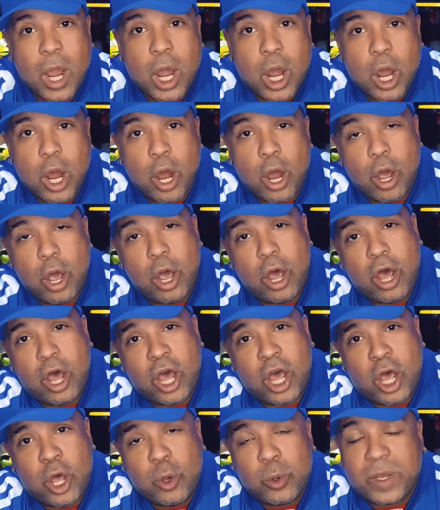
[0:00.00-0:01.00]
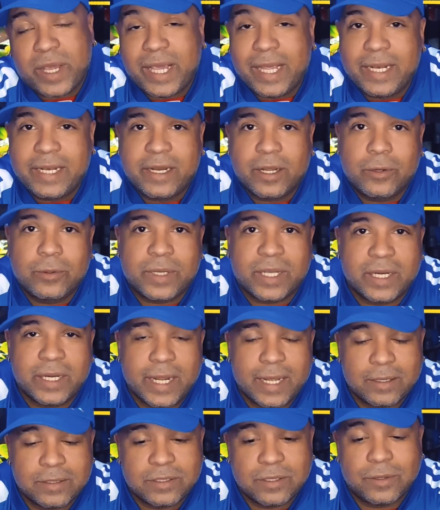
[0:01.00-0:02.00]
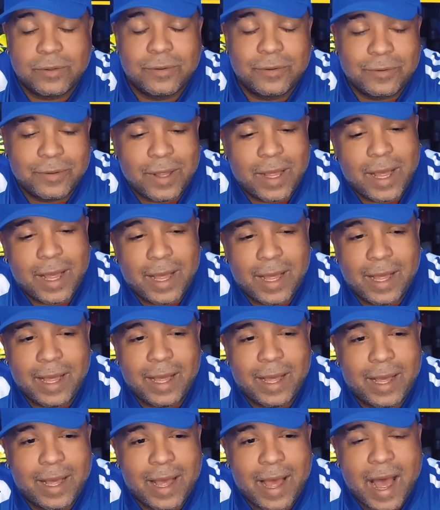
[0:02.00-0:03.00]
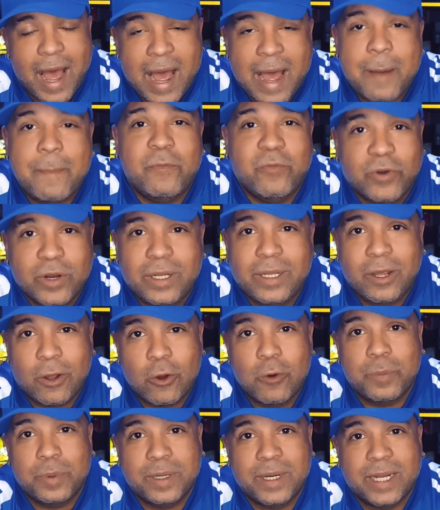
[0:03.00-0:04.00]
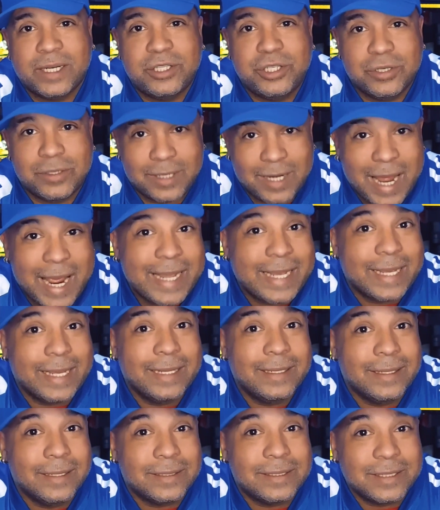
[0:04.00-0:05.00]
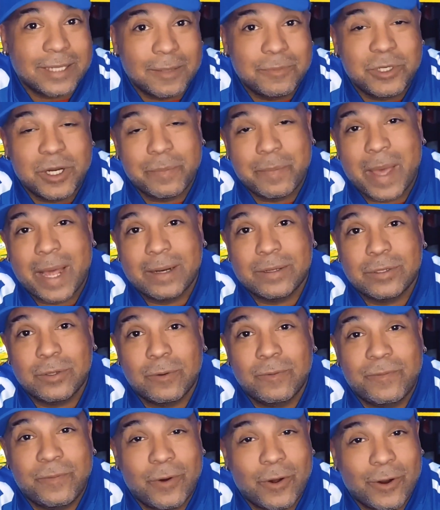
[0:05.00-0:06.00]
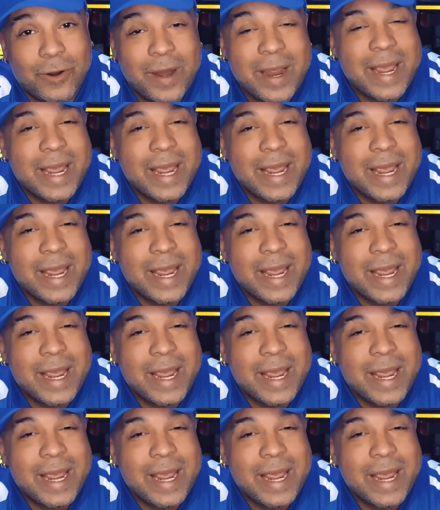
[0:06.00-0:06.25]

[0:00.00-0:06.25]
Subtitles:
Okie dokie now. So I'm really hoping that you're liking the subject matter so far.